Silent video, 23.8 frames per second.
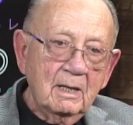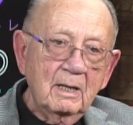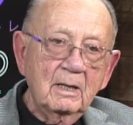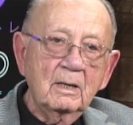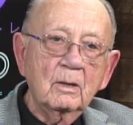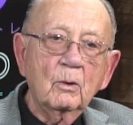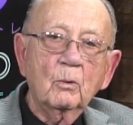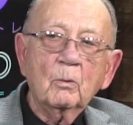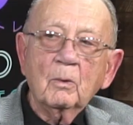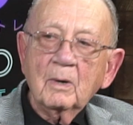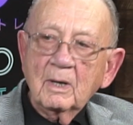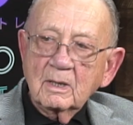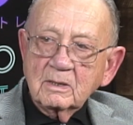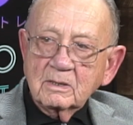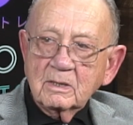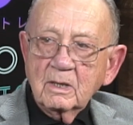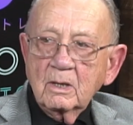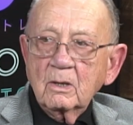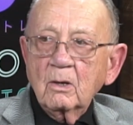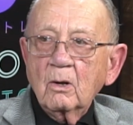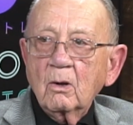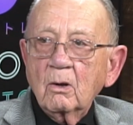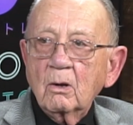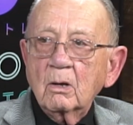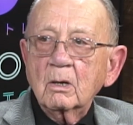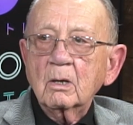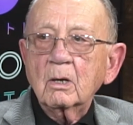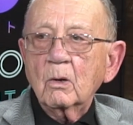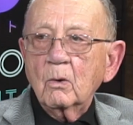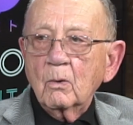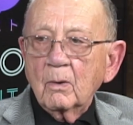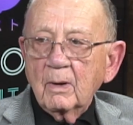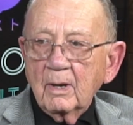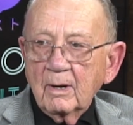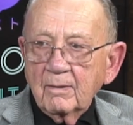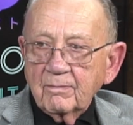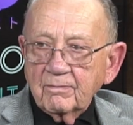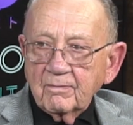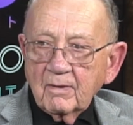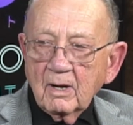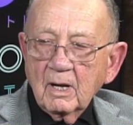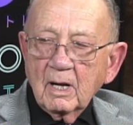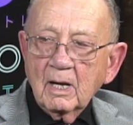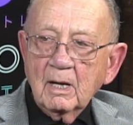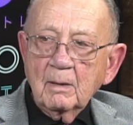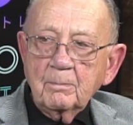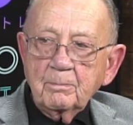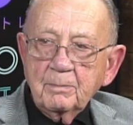that wants an autographed
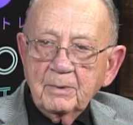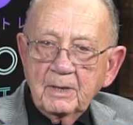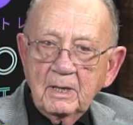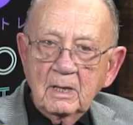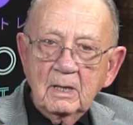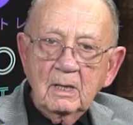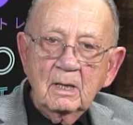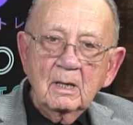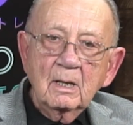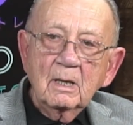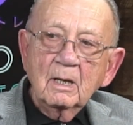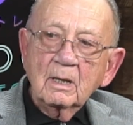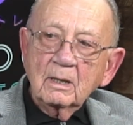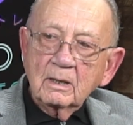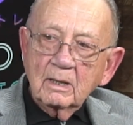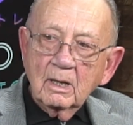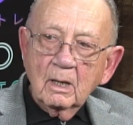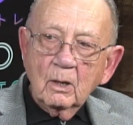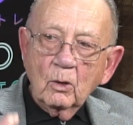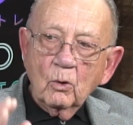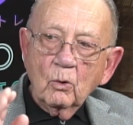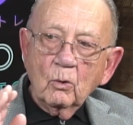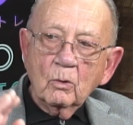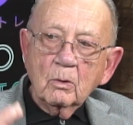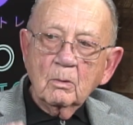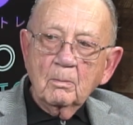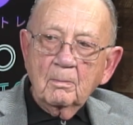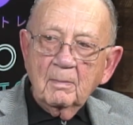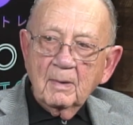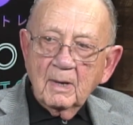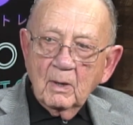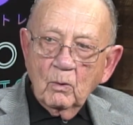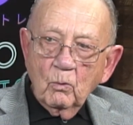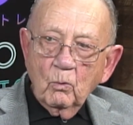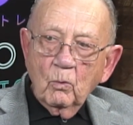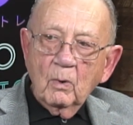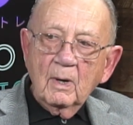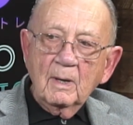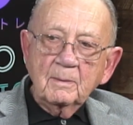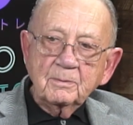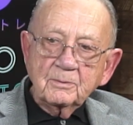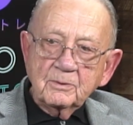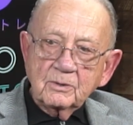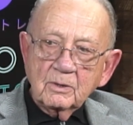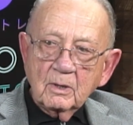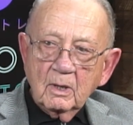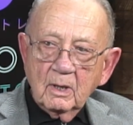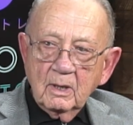copy, then go to my
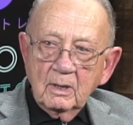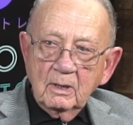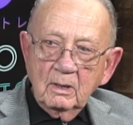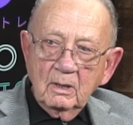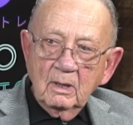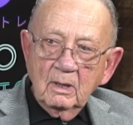website,